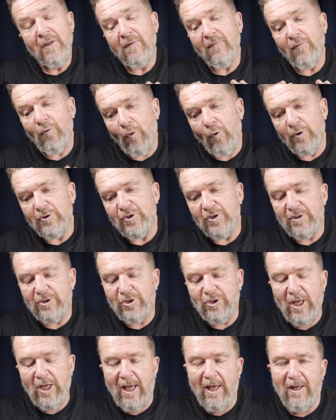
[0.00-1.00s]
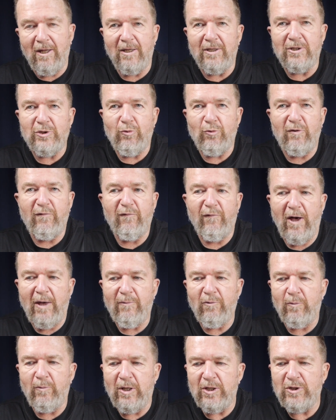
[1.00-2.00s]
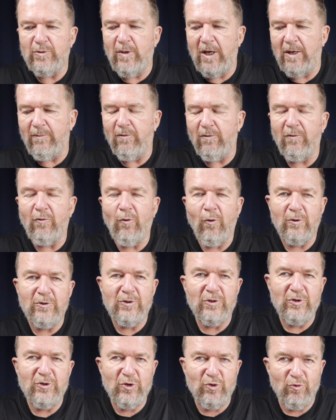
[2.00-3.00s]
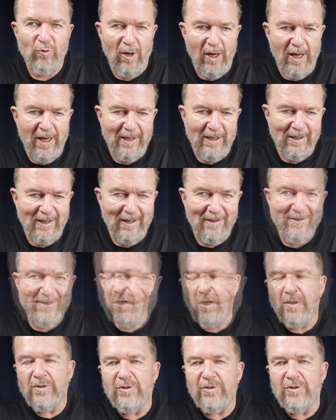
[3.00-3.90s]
Of course, the challenge with fiber-based paper, of course, is drying it.